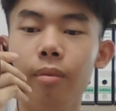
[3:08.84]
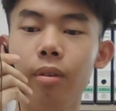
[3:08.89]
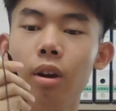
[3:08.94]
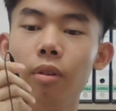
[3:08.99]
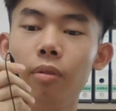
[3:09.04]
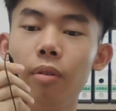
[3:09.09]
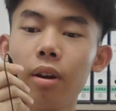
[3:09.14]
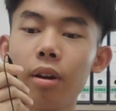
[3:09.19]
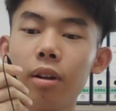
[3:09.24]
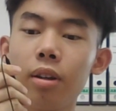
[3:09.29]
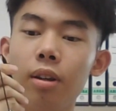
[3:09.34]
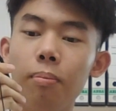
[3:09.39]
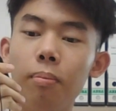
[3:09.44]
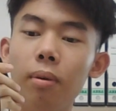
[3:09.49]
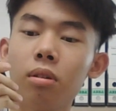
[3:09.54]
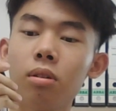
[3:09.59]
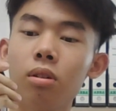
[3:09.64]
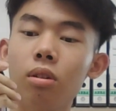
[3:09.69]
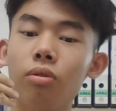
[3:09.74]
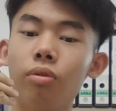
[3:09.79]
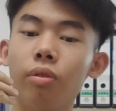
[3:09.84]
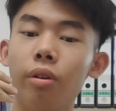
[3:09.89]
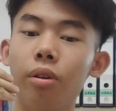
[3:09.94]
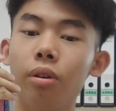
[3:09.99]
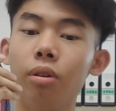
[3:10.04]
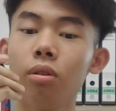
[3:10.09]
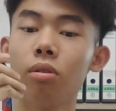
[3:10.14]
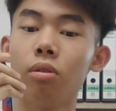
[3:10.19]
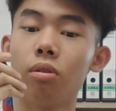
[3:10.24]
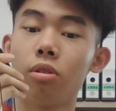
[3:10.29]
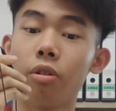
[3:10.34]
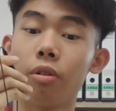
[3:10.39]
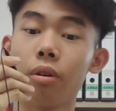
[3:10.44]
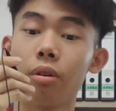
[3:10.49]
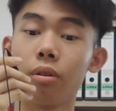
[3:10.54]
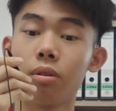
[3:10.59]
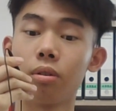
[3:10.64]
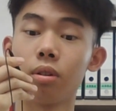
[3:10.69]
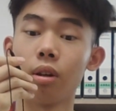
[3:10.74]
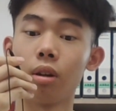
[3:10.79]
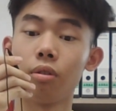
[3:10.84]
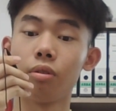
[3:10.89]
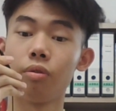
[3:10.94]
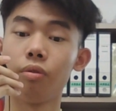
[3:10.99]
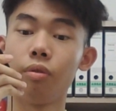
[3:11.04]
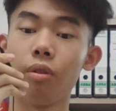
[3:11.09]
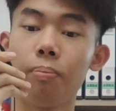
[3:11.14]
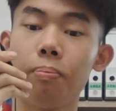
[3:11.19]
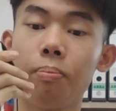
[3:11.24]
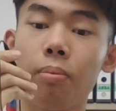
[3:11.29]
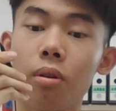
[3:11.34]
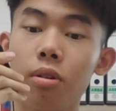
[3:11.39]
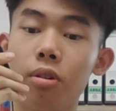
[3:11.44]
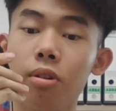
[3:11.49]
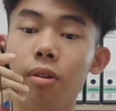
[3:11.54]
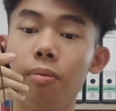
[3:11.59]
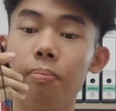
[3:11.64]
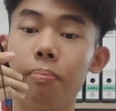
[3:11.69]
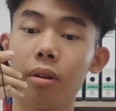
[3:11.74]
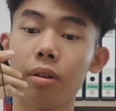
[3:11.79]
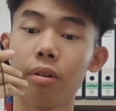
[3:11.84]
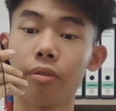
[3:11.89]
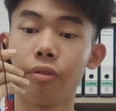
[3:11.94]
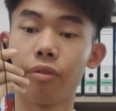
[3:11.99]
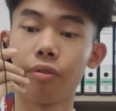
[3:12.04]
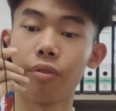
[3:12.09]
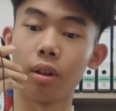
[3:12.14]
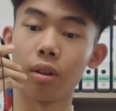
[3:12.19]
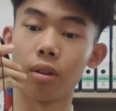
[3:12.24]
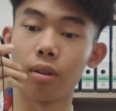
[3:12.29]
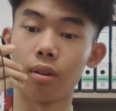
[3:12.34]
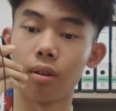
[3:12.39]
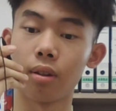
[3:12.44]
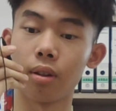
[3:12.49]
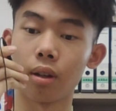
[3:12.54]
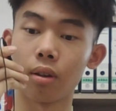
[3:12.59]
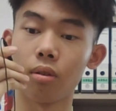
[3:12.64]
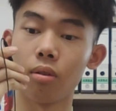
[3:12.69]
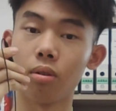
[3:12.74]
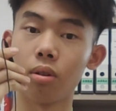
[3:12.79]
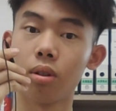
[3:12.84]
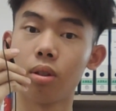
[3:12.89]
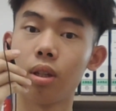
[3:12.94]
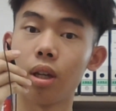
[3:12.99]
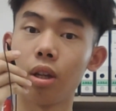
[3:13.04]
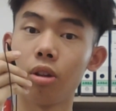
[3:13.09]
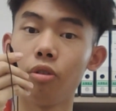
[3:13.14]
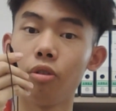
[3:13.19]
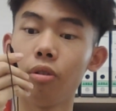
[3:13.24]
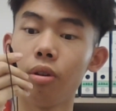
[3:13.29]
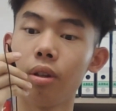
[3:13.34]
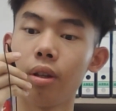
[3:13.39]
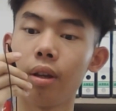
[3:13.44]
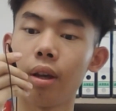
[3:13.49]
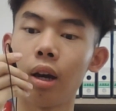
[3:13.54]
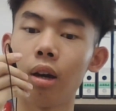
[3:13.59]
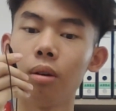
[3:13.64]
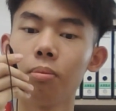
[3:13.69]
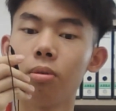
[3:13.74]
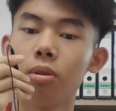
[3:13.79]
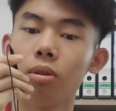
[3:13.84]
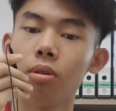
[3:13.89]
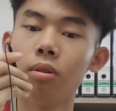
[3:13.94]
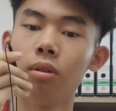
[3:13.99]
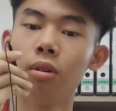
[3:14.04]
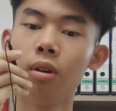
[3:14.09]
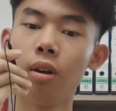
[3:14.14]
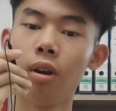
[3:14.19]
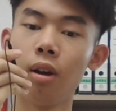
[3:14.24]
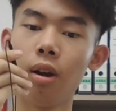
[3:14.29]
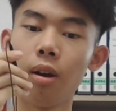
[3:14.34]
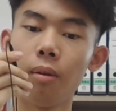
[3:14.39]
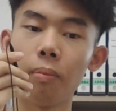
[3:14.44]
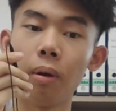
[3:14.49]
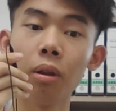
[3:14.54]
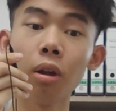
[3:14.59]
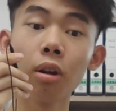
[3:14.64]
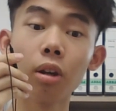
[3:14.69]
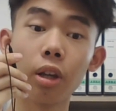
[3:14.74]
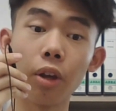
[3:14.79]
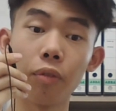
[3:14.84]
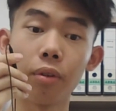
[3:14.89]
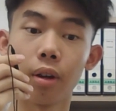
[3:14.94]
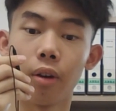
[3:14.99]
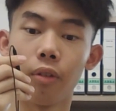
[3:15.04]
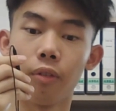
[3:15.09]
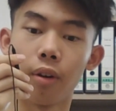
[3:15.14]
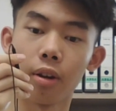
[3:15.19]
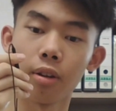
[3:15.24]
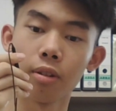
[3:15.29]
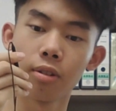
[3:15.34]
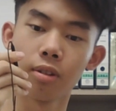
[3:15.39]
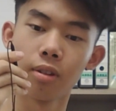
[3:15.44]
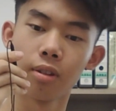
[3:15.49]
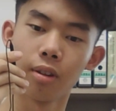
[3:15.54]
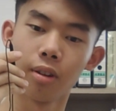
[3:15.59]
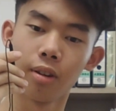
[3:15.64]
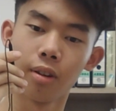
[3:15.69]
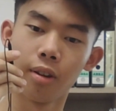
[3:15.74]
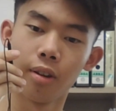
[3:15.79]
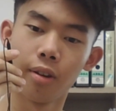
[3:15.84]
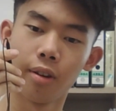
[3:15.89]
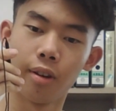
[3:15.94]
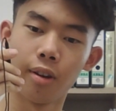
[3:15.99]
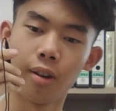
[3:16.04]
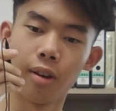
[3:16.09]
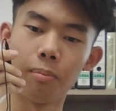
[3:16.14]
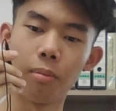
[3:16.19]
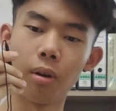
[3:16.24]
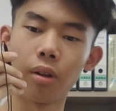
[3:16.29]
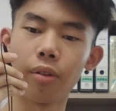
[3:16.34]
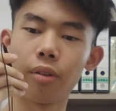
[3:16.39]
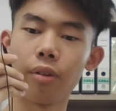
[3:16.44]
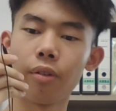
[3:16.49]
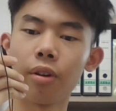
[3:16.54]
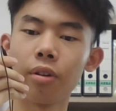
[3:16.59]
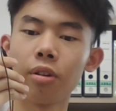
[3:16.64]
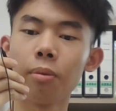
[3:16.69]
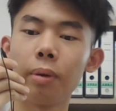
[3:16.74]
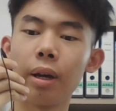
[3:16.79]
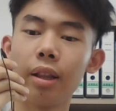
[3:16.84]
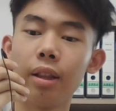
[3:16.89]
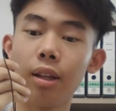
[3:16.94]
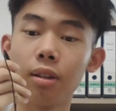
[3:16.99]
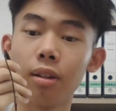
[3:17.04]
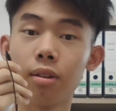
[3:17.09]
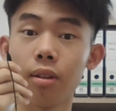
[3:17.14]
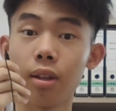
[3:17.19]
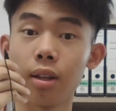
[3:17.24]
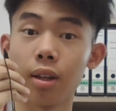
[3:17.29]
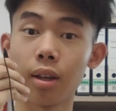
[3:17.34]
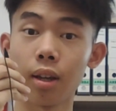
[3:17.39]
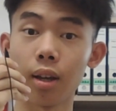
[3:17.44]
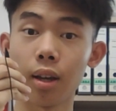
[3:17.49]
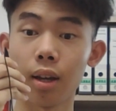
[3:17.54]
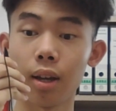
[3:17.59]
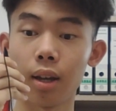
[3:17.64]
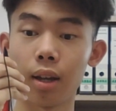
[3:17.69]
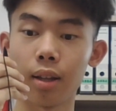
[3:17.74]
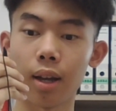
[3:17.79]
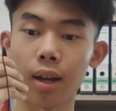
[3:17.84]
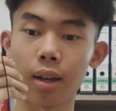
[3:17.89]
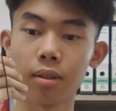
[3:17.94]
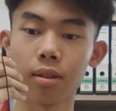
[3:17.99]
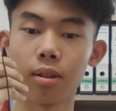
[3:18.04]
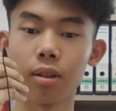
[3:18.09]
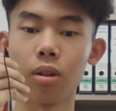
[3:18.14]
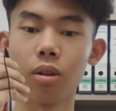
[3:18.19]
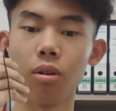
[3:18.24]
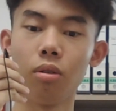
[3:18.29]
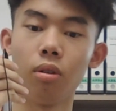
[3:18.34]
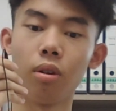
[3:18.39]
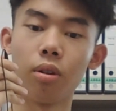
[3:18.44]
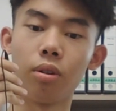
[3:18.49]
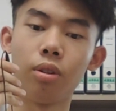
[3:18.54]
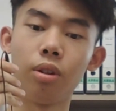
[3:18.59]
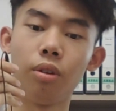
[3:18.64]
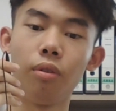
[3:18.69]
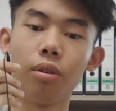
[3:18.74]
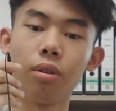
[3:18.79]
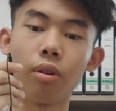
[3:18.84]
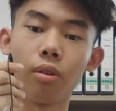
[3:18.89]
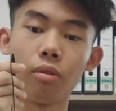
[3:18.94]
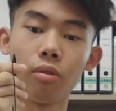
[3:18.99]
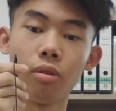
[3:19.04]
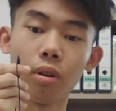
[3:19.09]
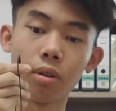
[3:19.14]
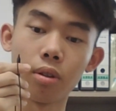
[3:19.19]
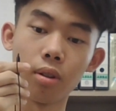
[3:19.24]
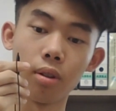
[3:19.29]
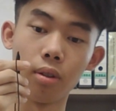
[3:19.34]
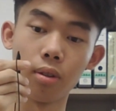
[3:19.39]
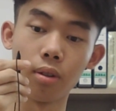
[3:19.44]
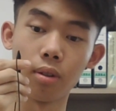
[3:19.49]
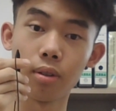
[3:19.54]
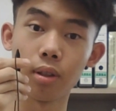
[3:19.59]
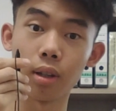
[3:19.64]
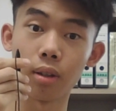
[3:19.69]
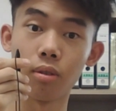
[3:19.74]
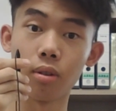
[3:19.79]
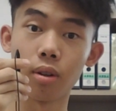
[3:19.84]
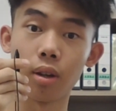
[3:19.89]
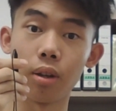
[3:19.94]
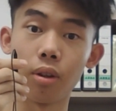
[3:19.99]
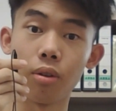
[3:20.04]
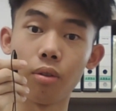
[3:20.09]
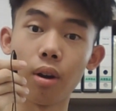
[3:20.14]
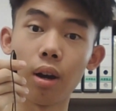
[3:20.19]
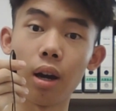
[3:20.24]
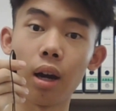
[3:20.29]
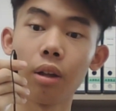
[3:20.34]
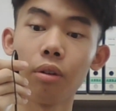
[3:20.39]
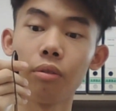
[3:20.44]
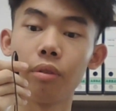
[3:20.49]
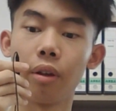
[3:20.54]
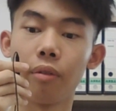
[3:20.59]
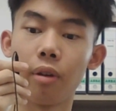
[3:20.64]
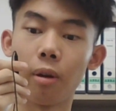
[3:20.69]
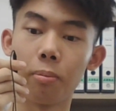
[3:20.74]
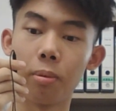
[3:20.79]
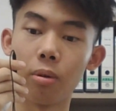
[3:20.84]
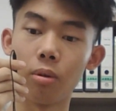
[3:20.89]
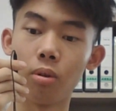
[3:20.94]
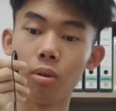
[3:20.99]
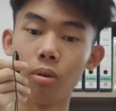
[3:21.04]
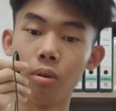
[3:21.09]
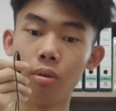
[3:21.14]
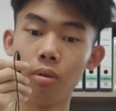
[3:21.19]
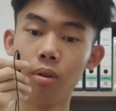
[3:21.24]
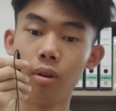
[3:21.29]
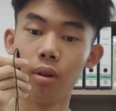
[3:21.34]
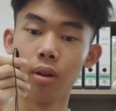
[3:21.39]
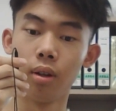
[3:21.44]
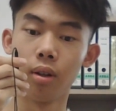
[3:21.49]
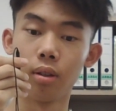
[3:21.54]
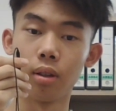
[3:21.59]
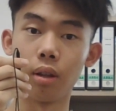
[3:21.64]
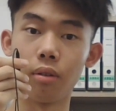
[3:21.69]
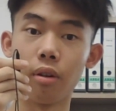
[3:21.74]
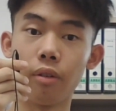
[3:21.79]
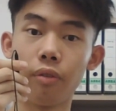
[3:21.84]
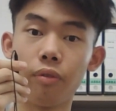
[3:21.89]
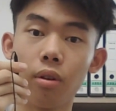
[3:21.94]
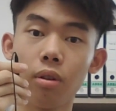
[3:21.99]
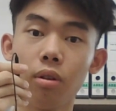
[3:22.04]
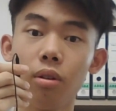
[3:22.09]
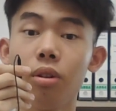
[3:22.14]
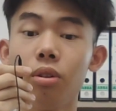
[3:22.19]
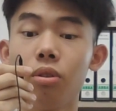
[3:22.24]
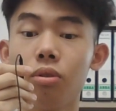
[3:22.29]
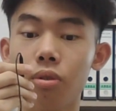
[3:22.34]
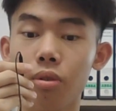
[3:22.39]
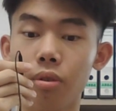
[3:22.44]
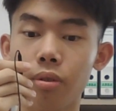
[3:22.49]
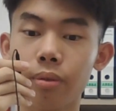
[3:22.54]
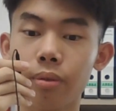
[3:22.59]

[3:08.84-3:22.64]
where he mentions for you to surround yourself with positive-minded friends that could genuinely help you by not giving advice, but rather by listening, asking you a series of questions that could guide you out of that rabbit hole that you have fallen into.